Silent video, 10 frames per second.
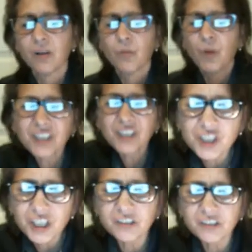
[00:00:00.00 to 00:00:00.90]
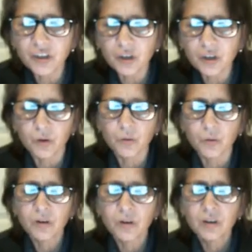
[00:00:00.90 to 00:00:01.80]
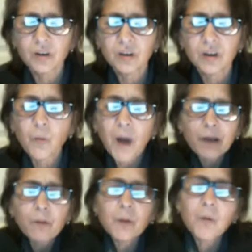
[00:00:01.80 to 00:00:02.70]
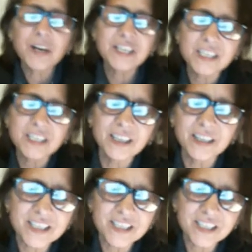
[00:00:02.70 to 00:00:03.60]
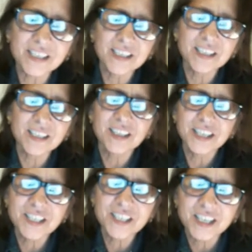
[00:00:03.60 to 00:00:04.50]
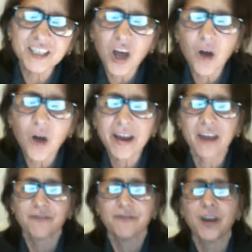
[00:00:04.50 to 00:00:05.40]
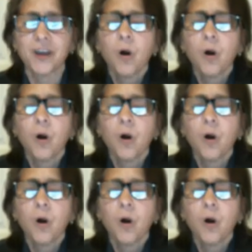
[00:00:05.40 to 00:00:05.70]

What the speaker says: What did she do? Why do we want to see Lindsay Lohan fail?